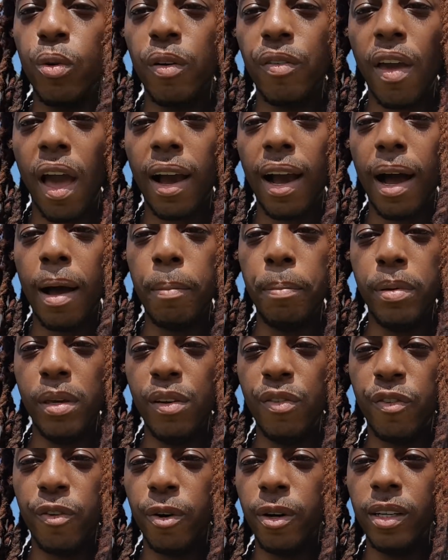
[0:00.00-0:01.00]
don't know if y'all got
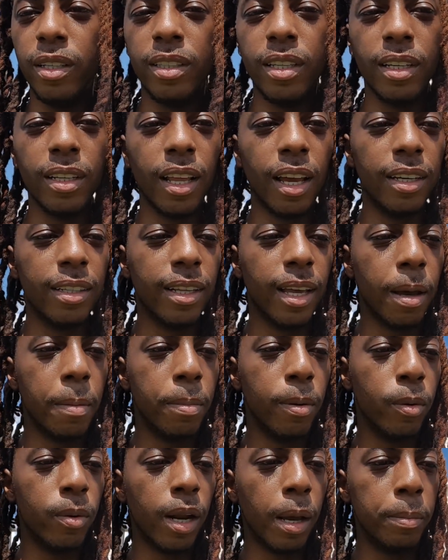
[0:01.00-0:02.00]
beef or anything like
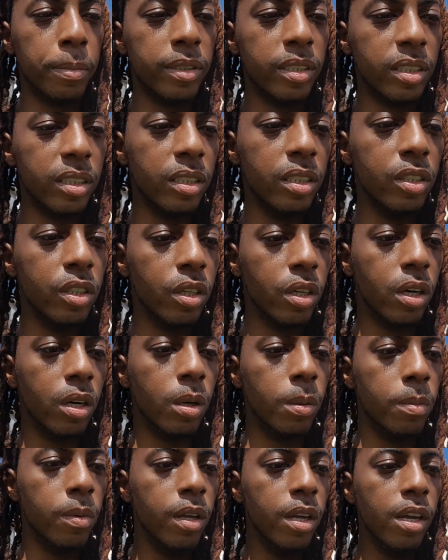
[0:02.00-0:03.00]
that, but when I be seeing your
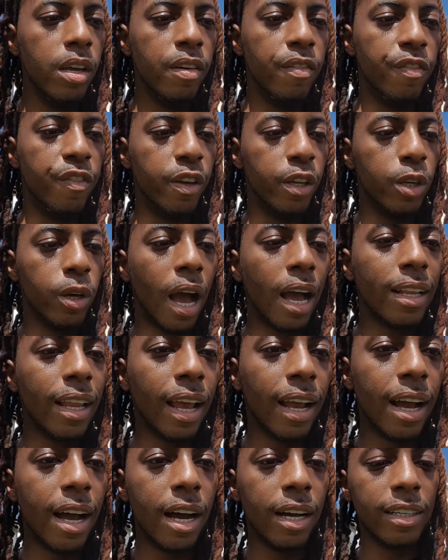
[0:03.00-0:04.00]
um video, I
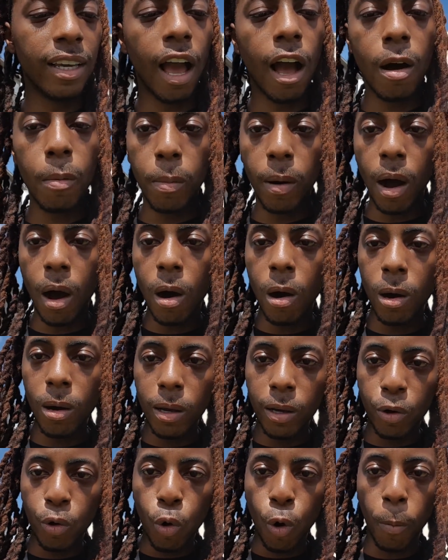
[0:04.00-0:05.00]
like how y'all all
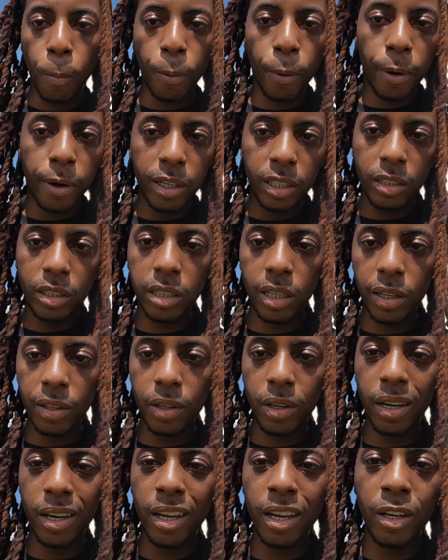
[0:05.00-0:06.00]
incorporate each
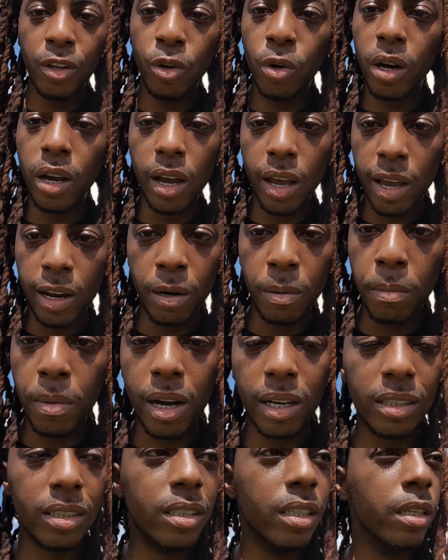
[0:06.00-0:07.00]
other and ain't no
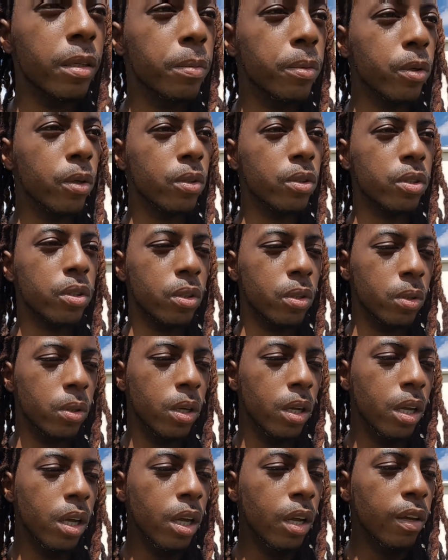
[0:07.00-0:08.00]
animosity, bro. So
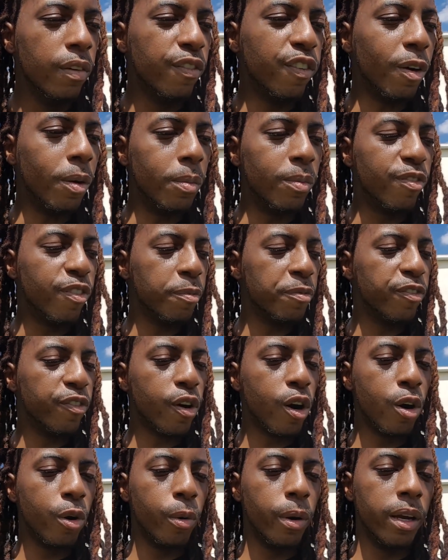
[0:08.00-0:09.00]
from from
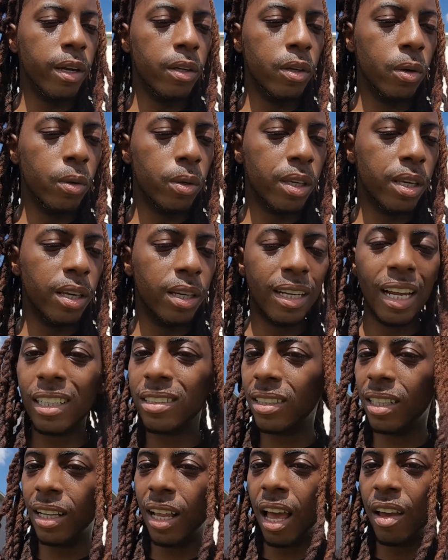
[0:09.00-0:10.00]
far away, low key,
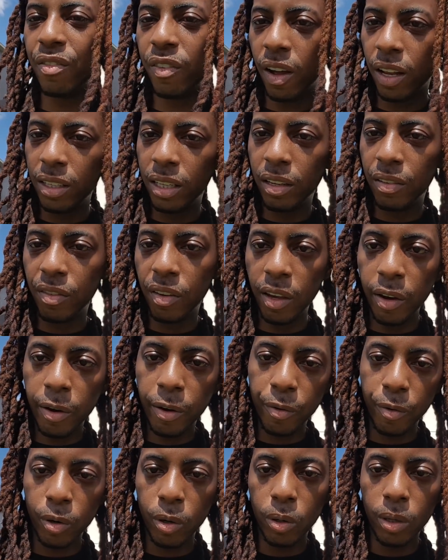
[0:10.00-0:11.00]
that's the life I live here
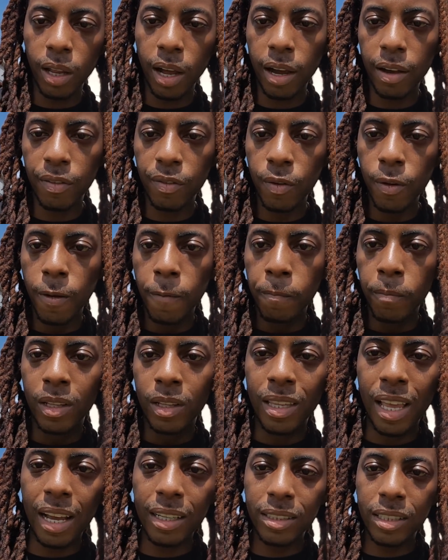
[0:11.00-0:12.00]
in real life.
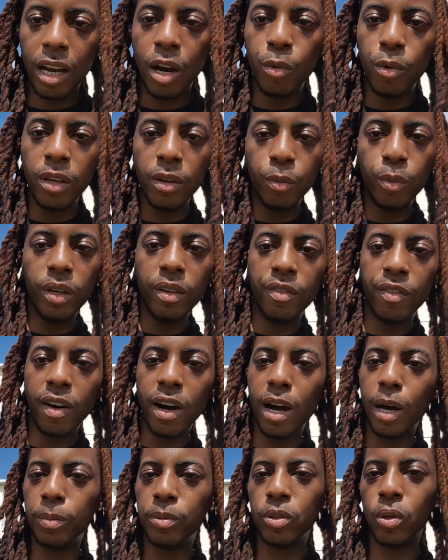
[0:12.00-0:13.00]
That's how we we
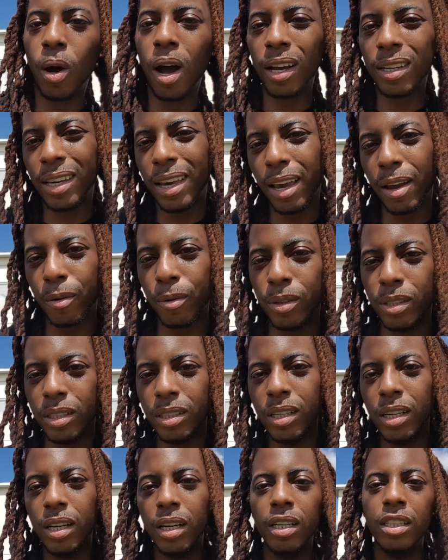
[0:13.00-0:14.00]
vibe. So I can't
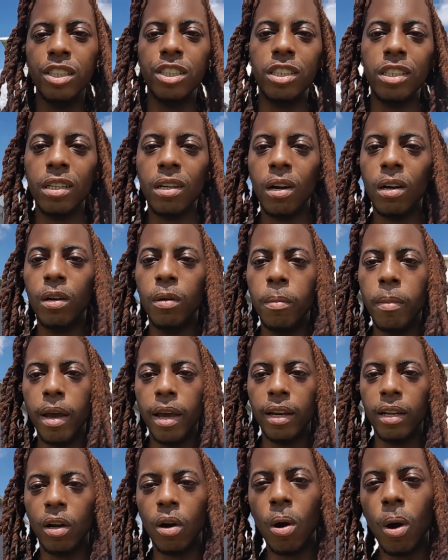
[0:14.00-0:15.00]
really shit on a
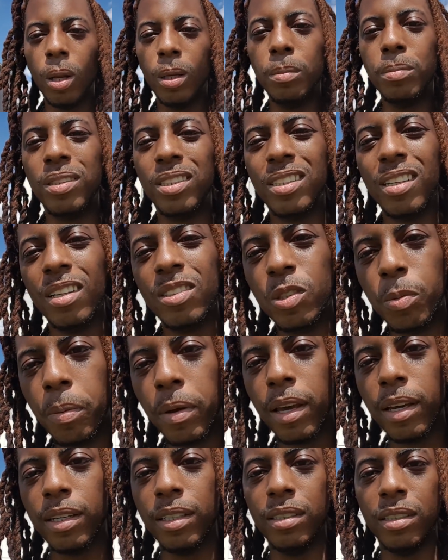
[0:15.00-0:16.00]
man and call him
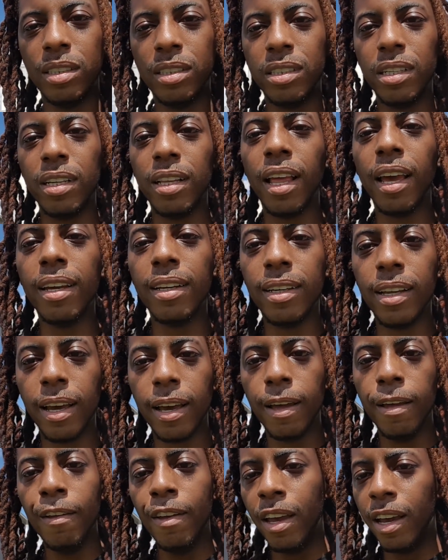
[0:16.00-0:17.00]
suspect and shit like
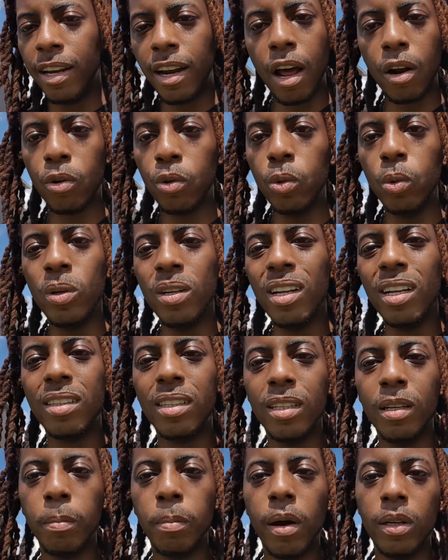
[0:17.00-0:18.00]
that. And I don't know
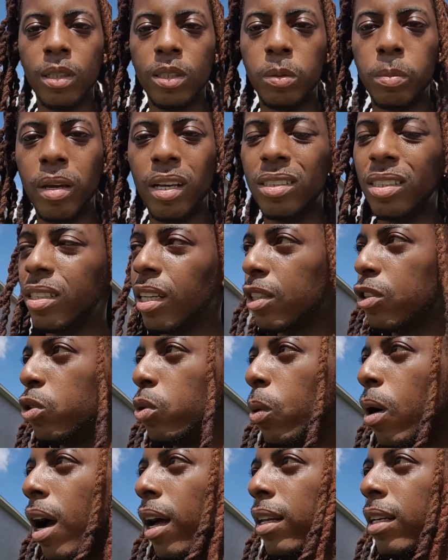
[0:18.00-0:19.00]
nothing about this man's
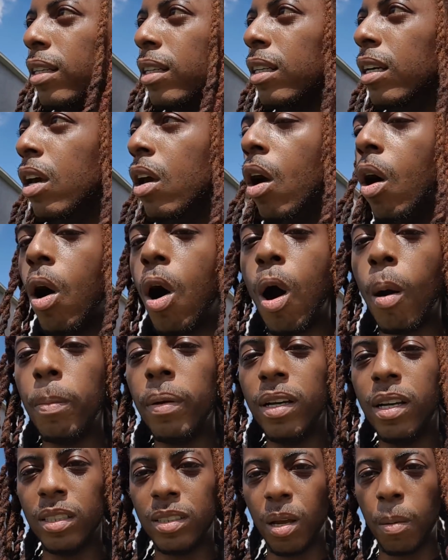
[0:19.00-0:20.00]
sexuality. All
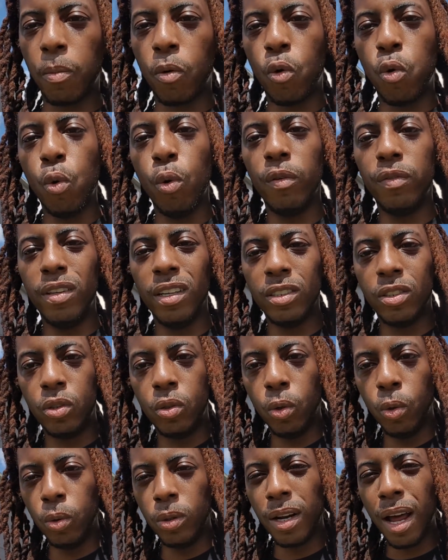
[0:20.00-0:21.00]
because I'm cool with this
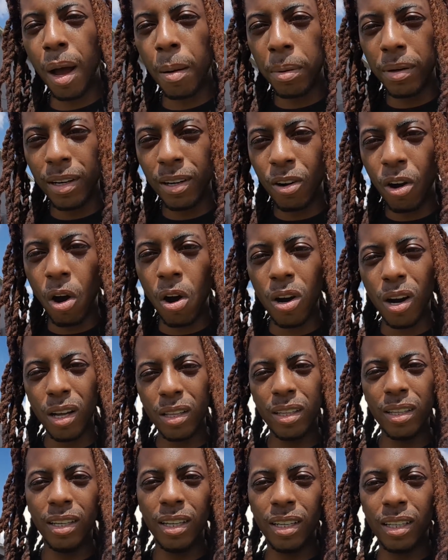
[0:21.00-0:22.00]
dude. Now I'm gonna call
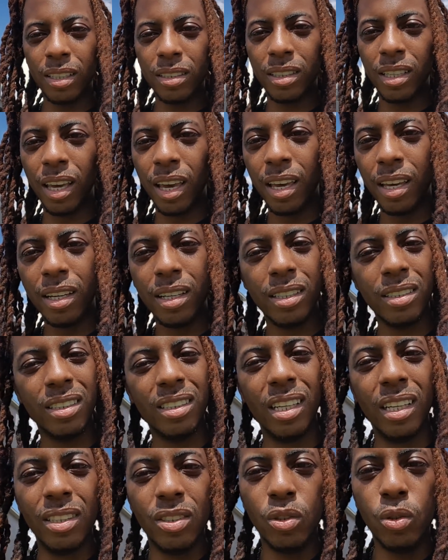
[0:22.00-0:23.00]
other niggas gay
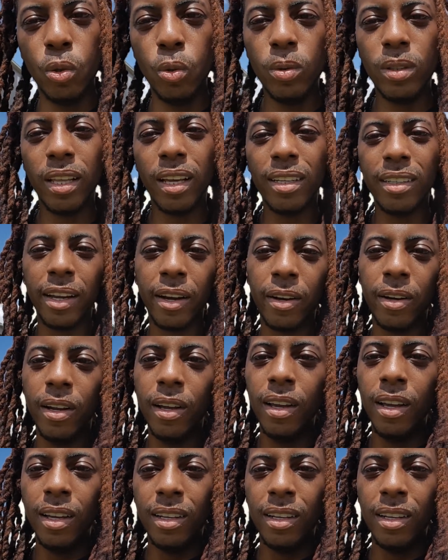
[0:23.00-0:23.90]
because this dude think they're